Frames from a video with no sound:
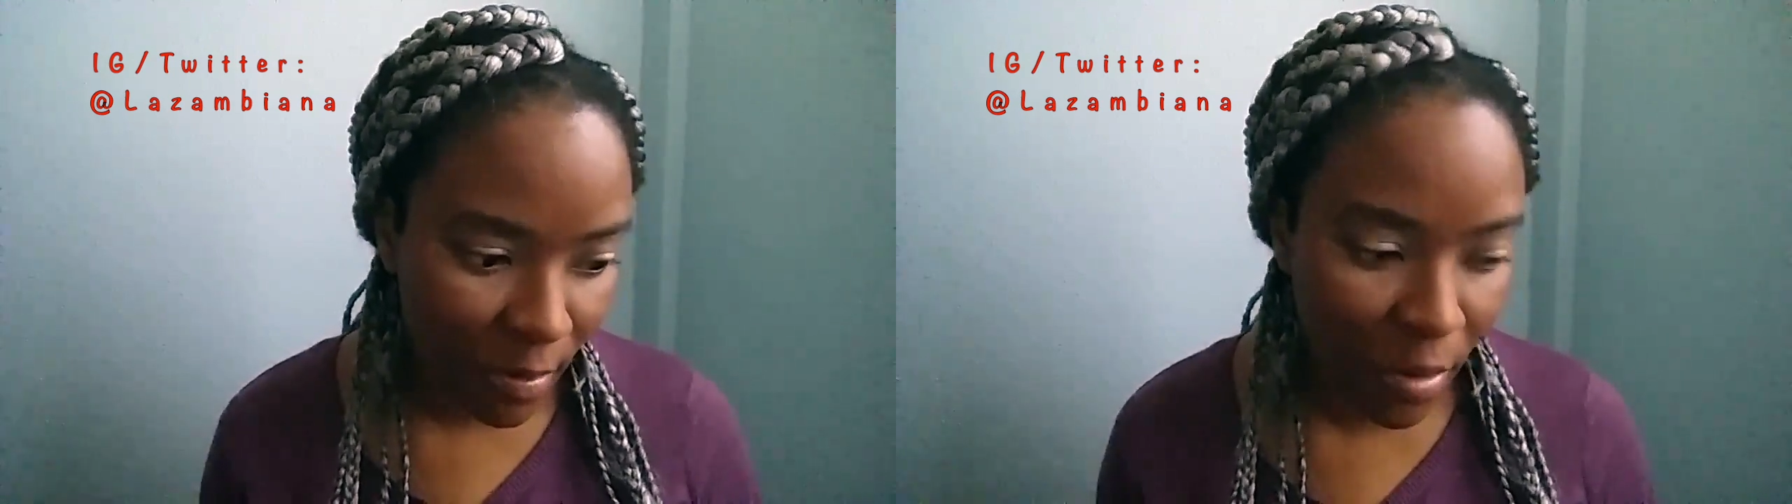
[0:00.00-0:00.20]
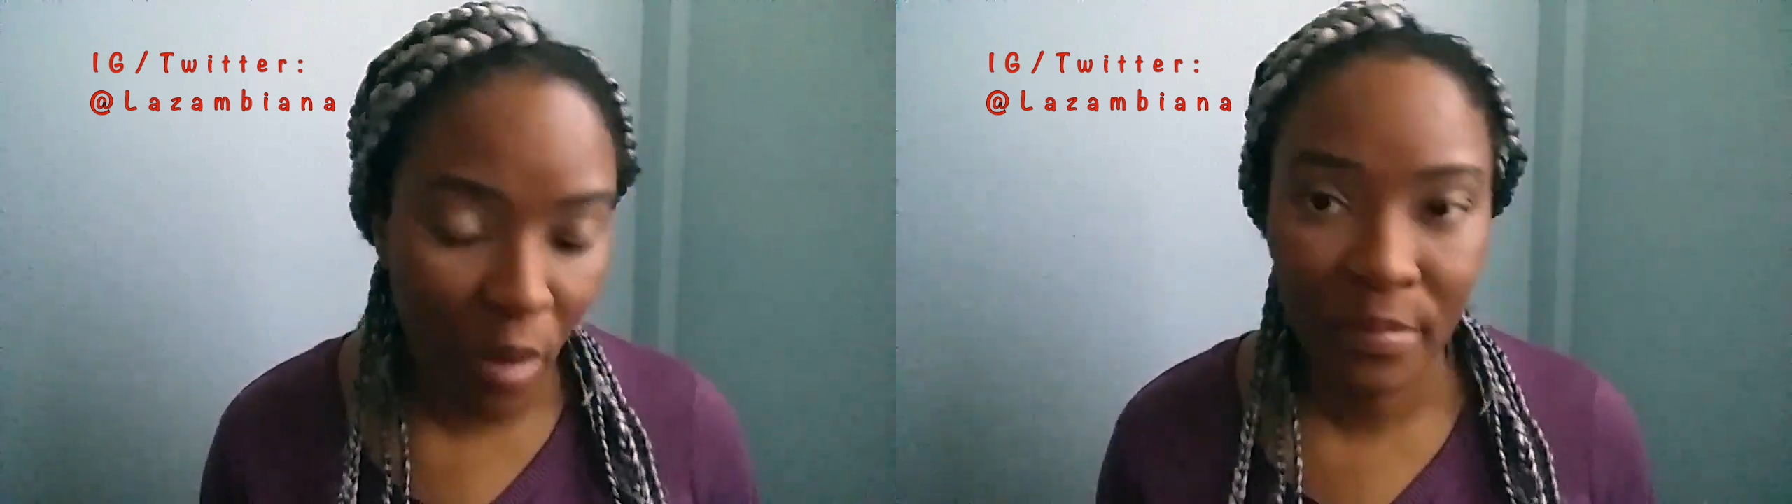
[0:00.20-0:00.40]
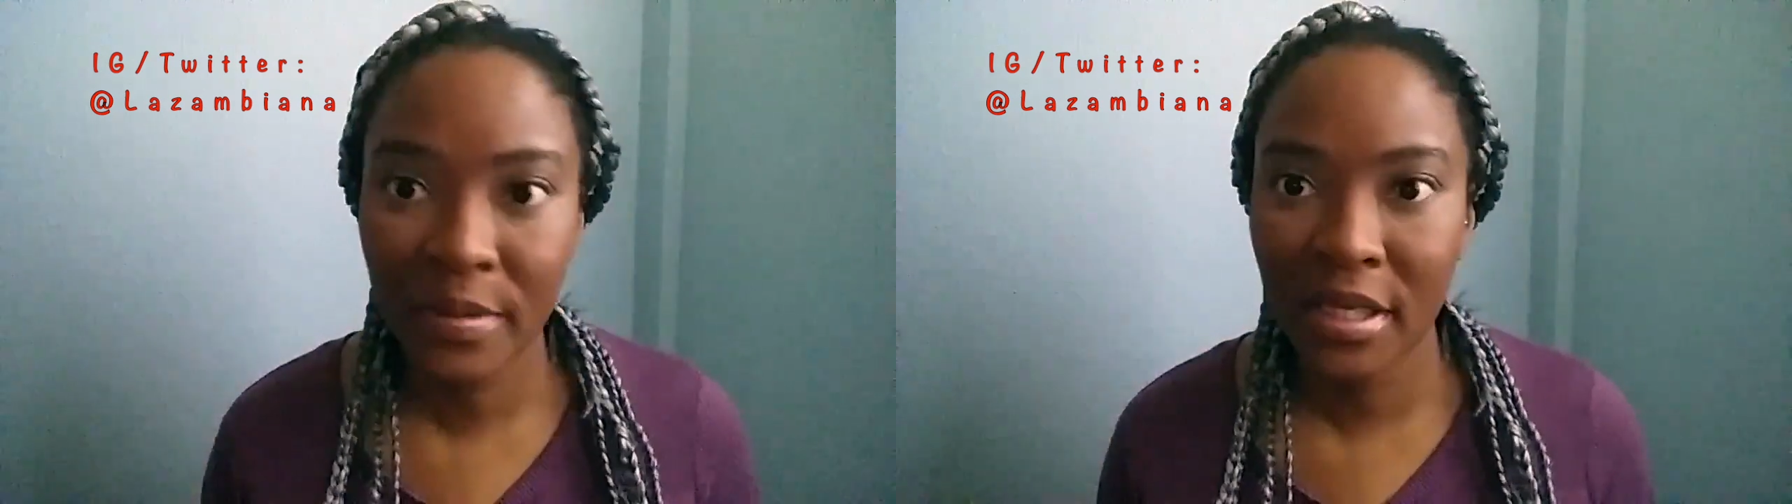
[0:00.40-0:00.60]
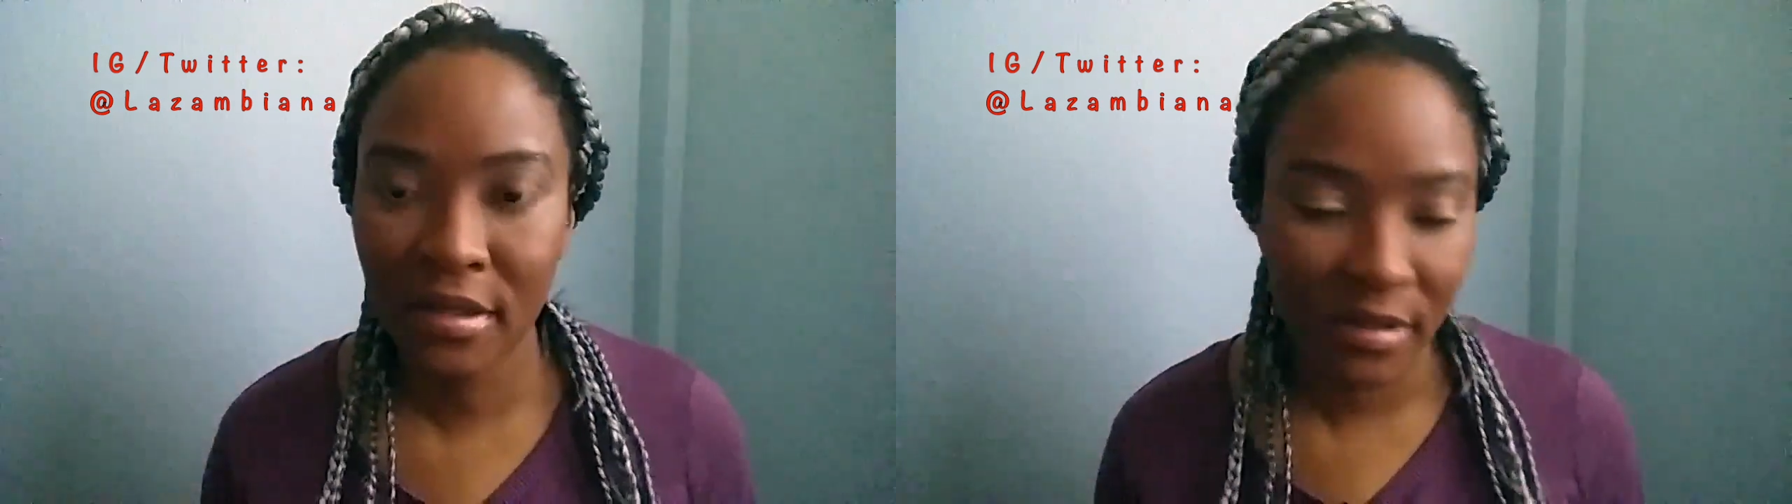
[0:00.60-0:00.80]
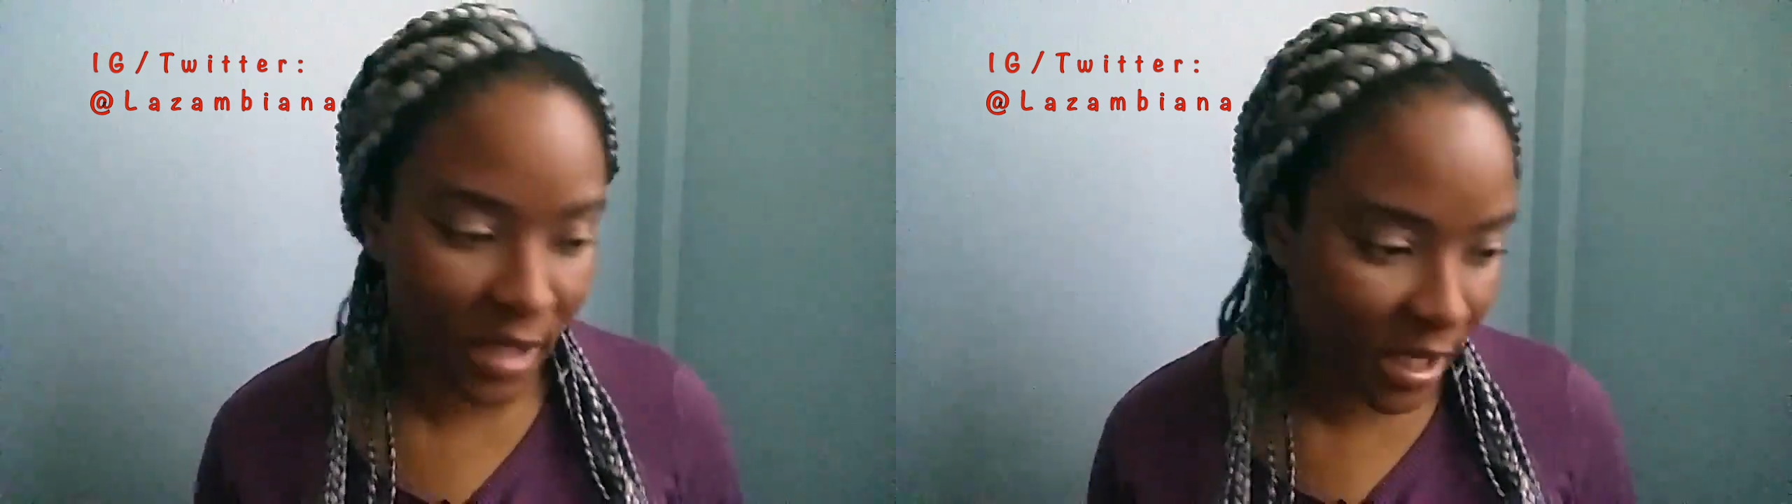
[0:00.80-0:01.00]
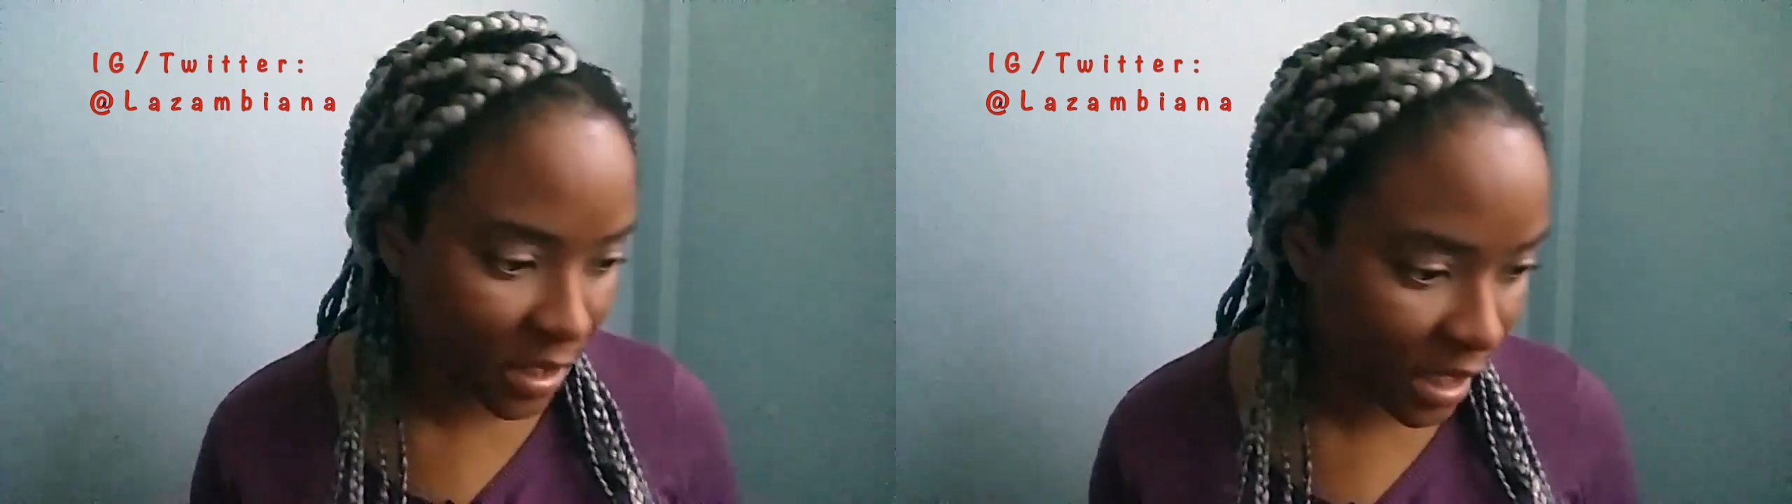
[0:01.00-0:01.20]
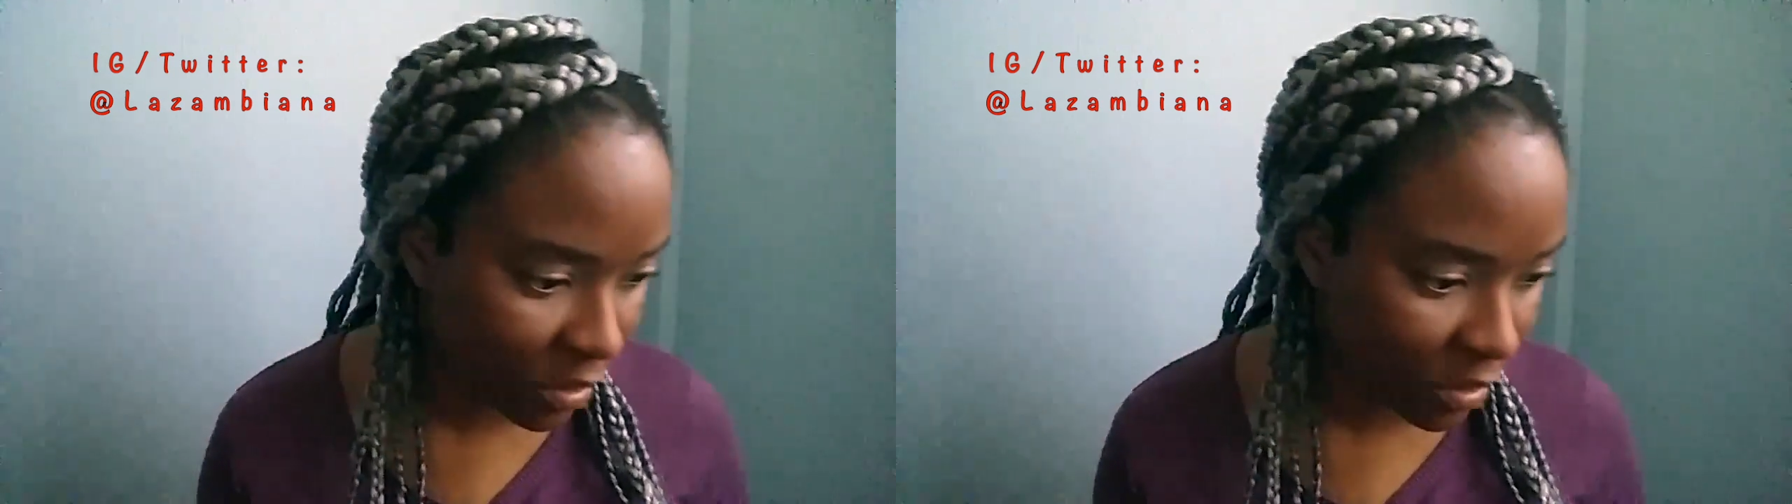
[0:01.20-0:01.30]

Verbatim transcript: Pompey, that's